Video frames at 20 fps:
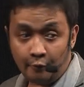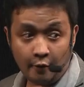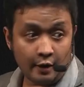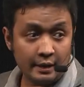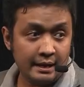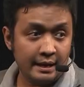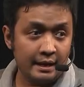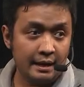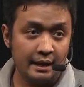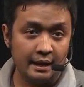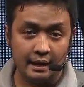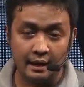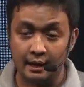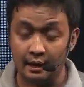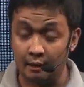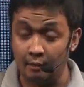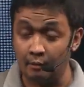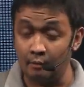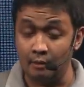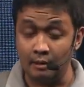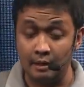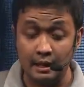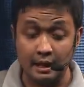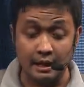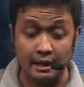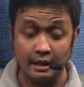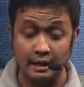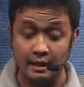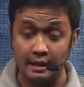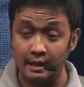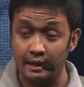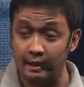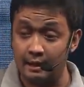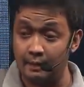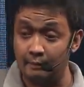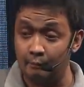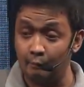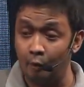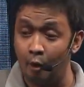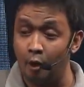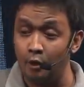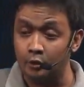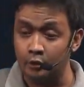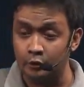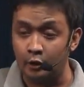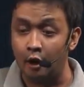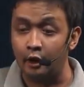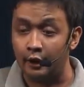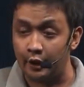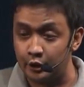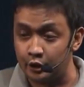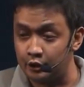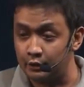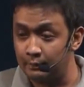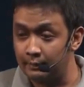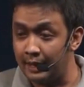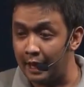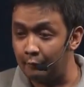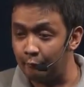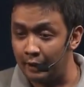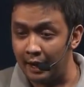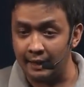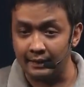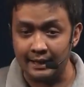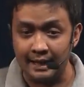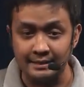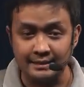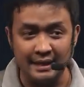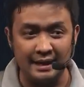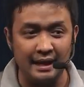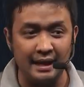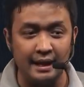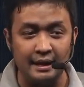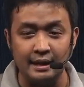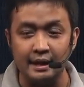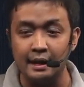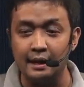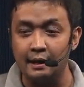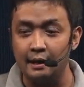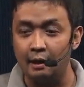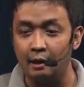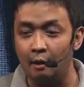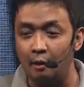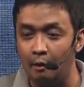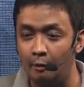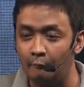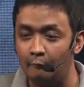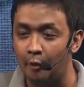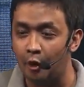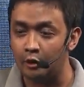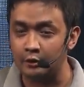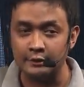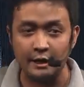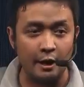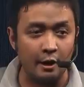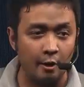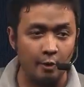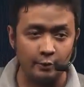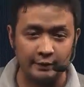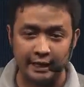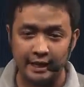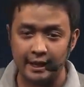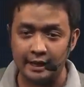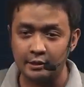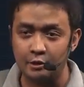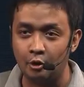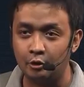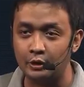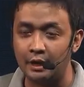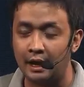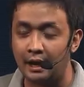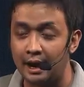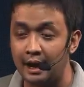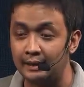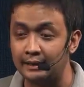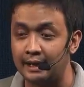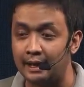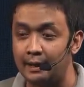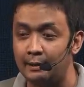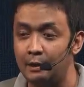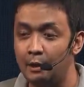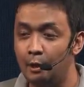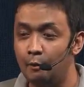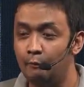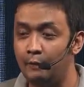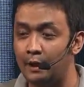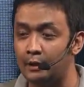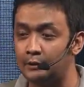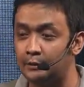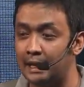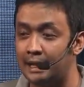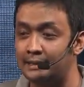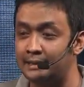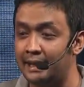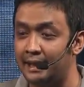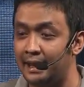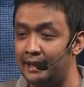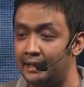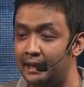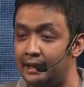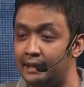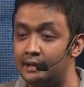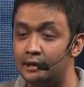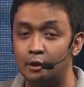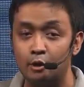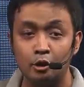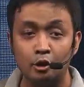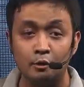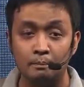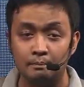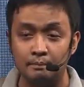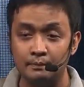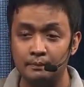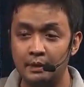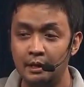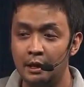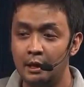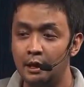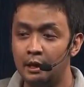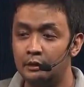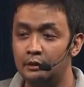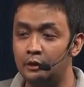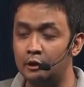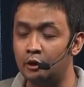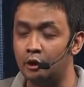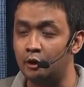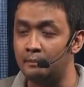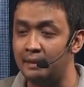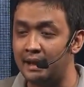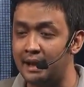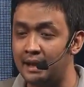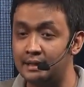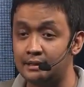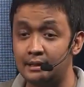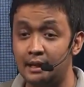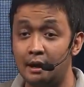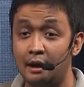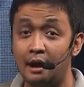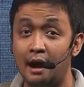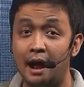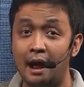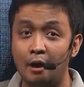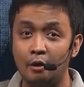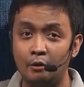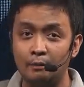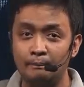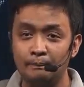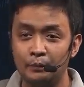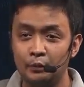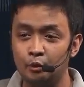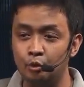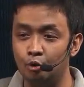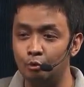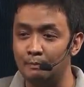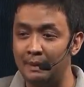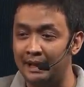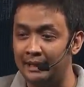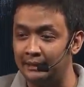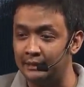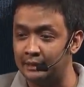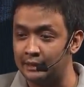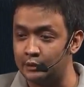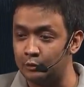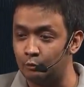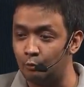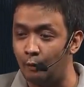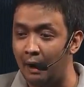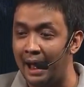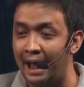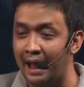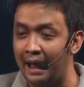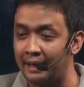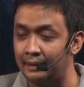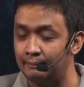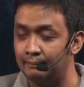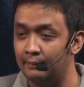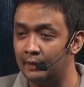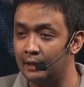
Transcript: for the uh, cold storage that we are testing in a four-star hotel in Yogyakarta. We are testing it in a room. The room is around two meters wide,